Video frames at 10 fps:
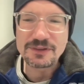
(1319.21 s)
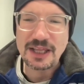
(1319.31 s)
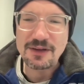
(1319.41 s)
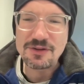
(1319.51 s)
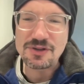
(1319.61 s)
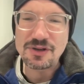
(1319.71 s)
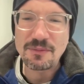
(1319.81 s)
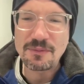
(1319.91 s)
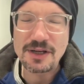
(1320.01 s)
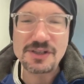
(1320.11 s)
thank you so
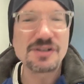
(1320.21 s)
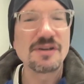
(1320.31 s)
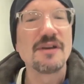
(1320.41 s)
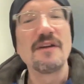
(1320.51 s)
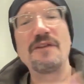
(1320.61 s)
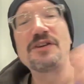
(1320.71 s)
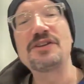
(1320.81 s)
much for